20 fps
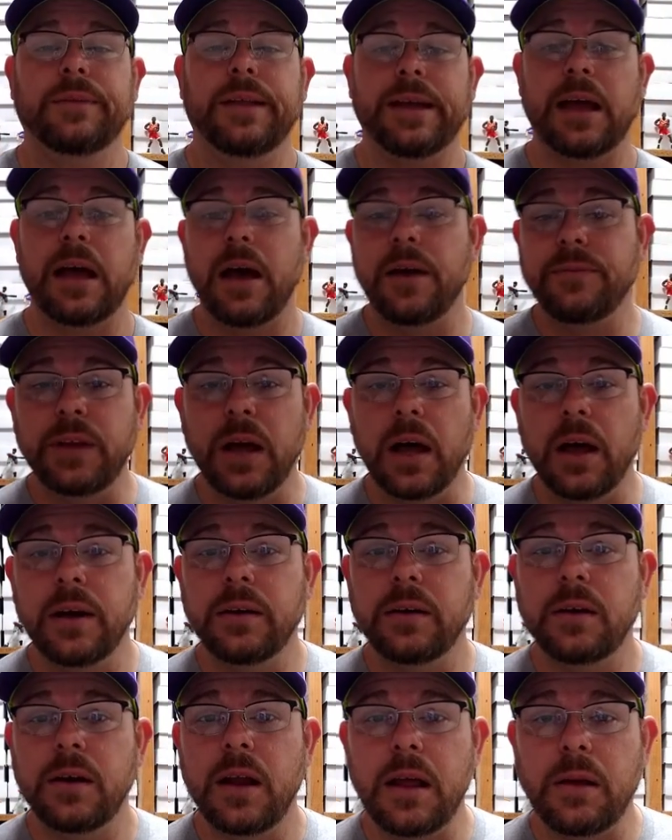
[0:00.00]
like I've
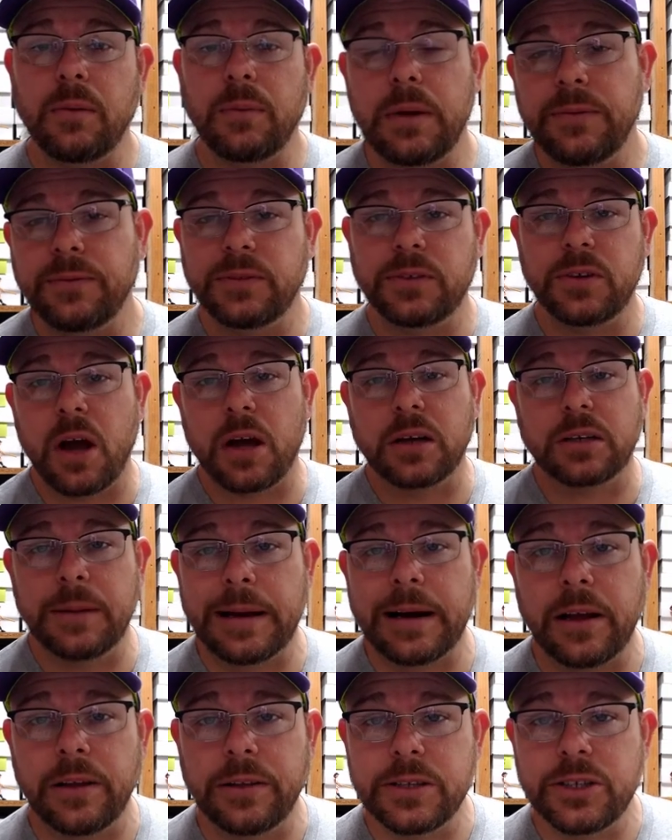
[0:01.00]
done, and we've talked
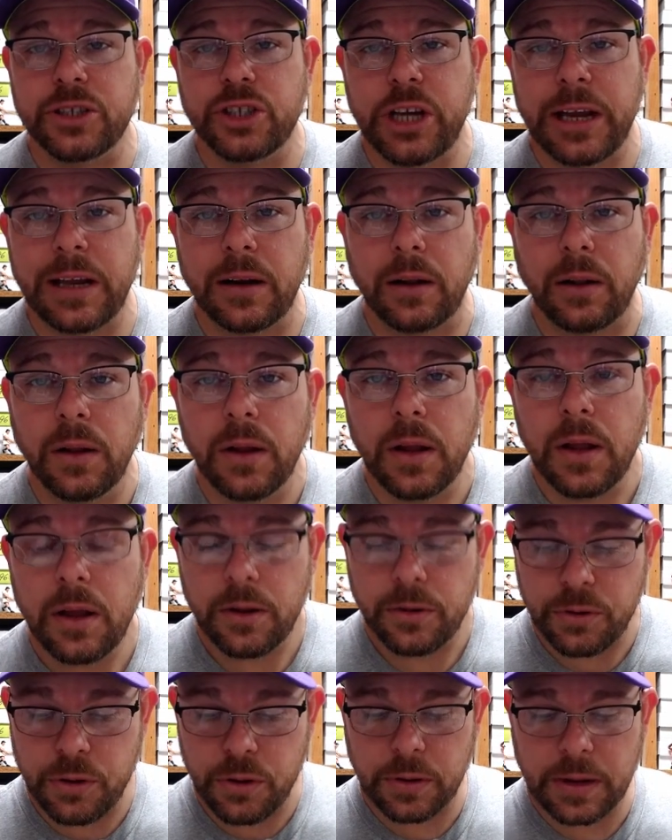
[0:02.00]
about on this channel,
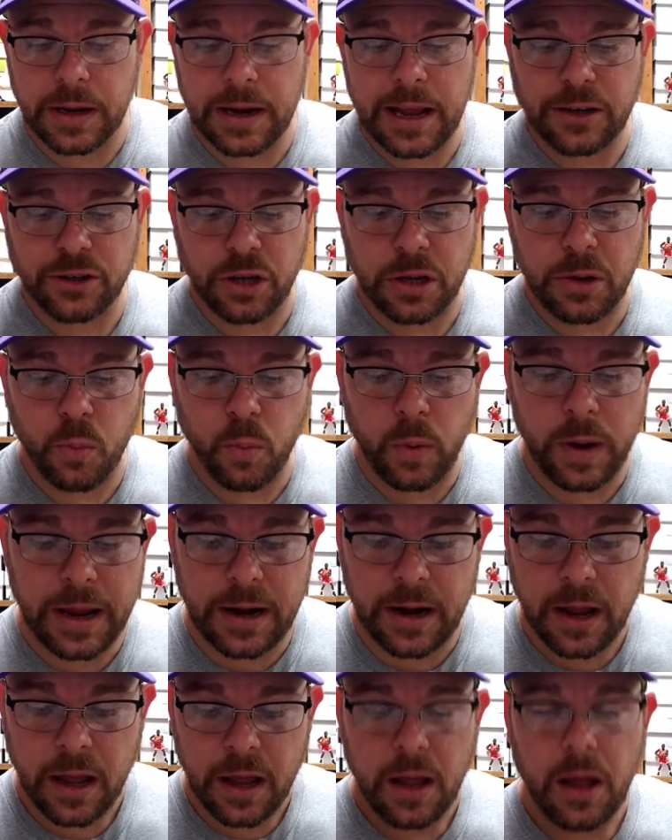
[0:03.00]
you can actually
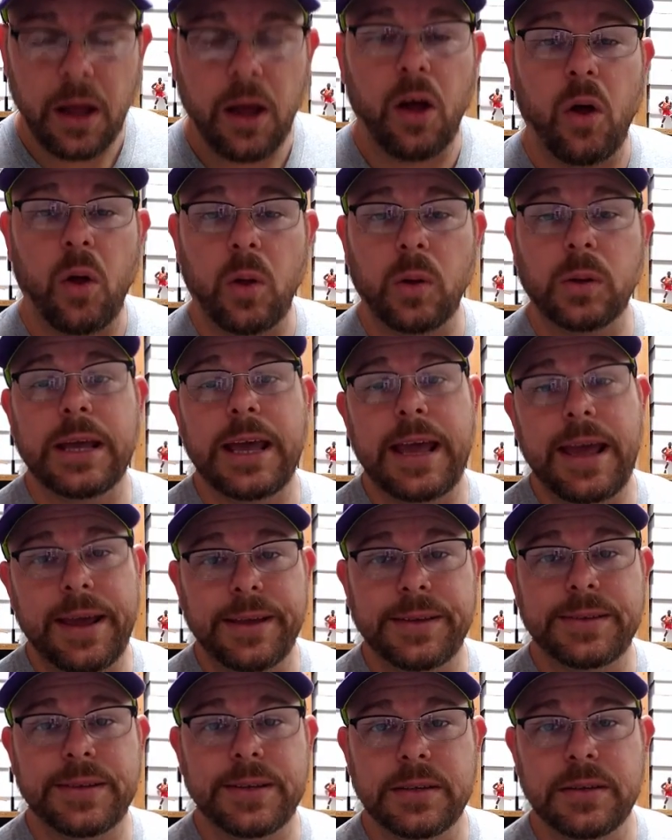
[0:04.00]
win whole
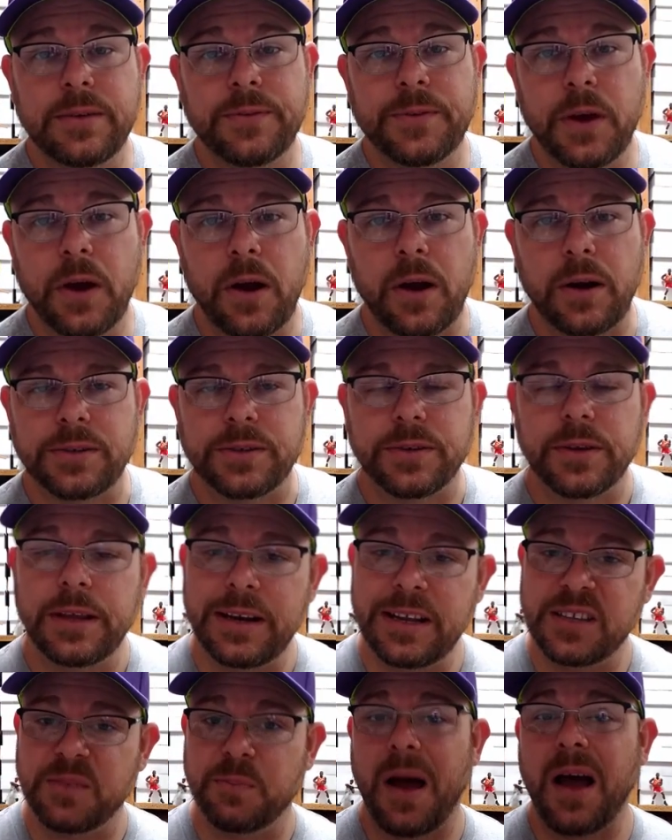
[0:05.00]
cases of cards
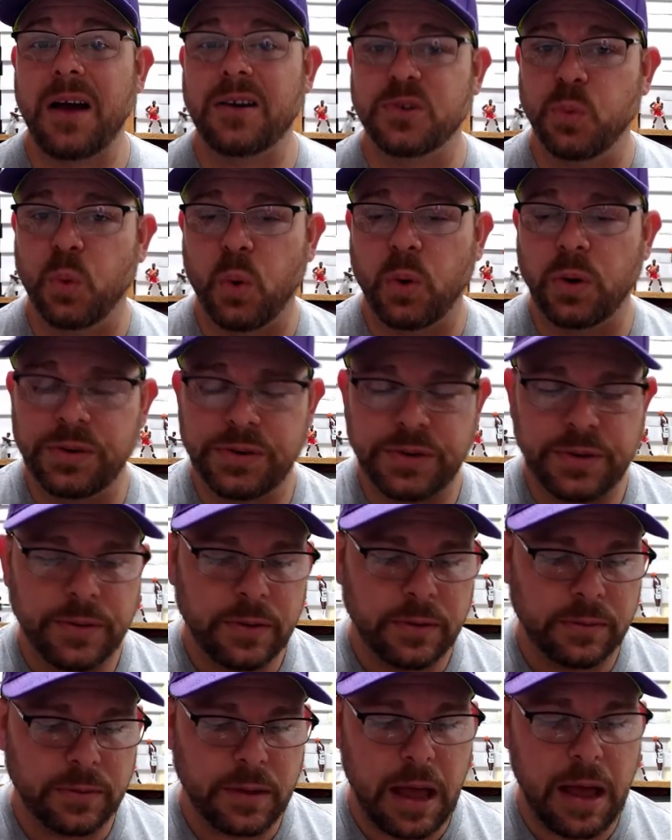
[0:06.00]
in his box wars.
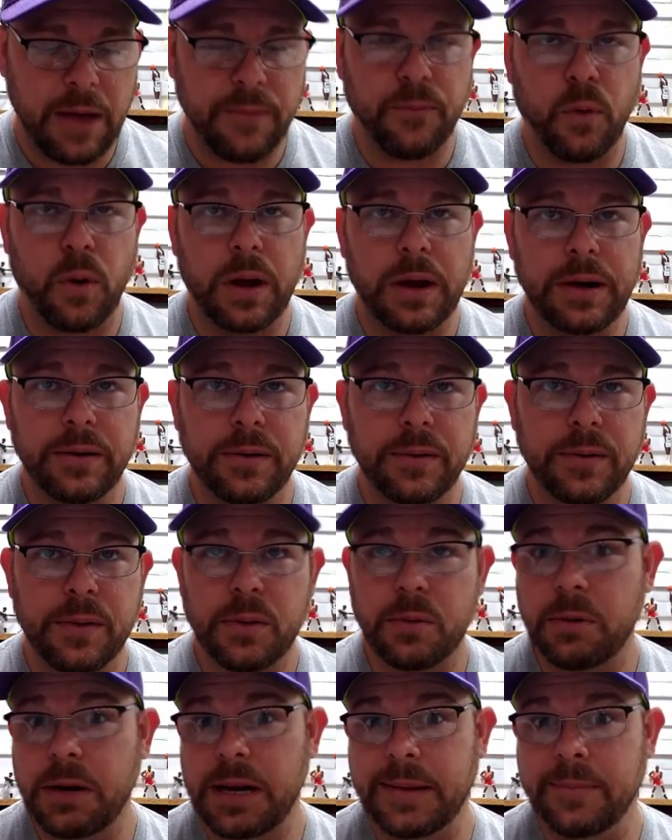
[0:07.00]
I've won
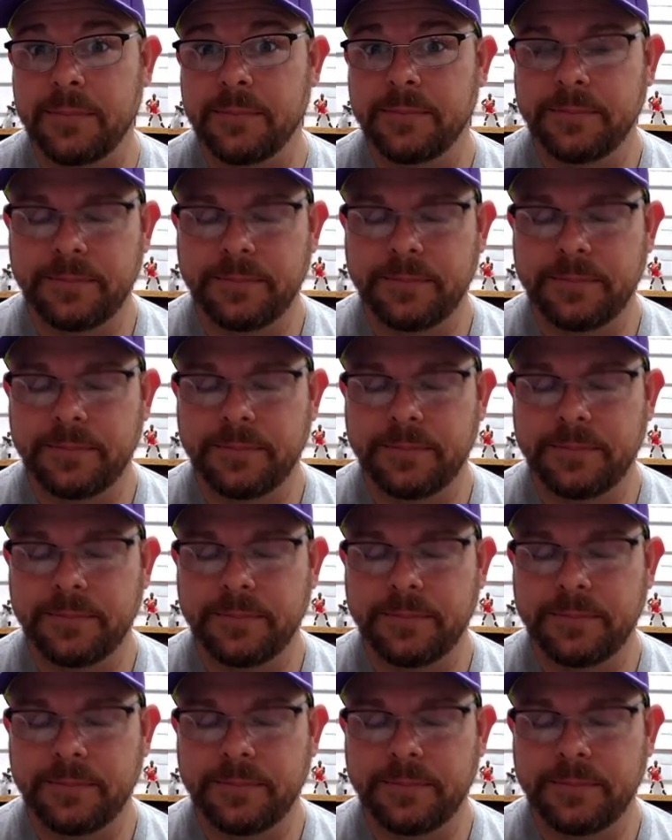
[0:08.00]
three.